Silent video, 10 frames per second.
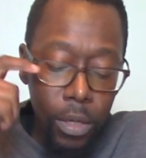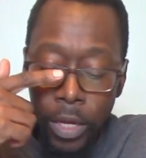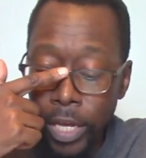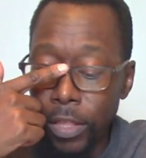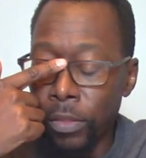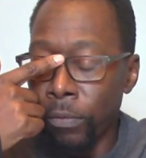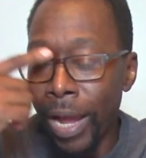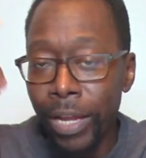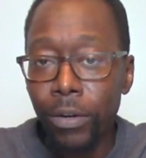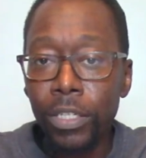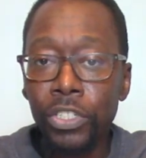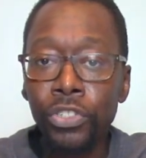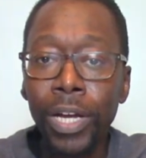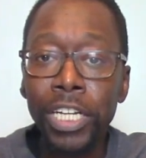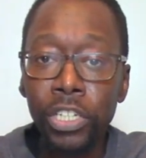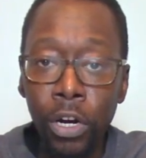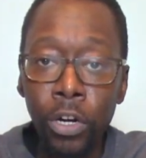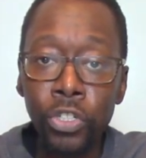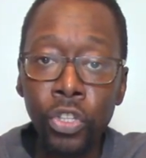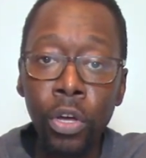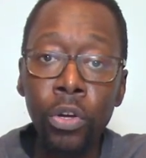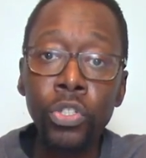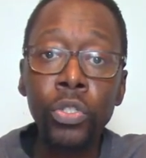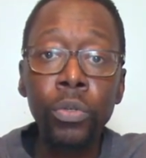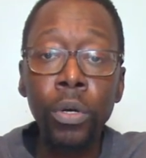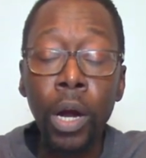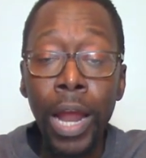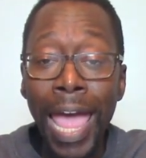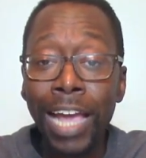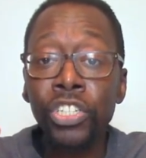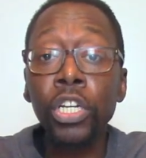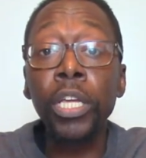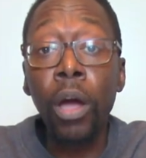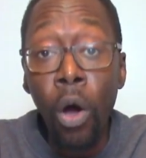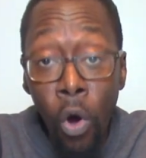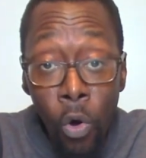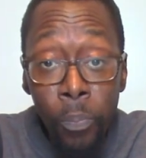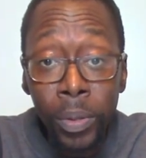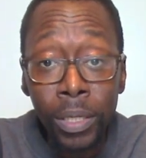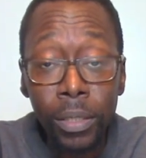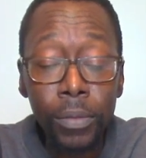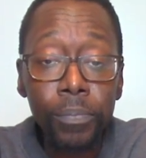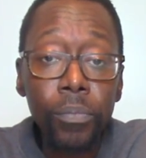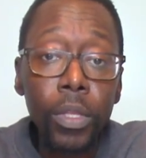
Again, the writer is trying to urge those who are actually open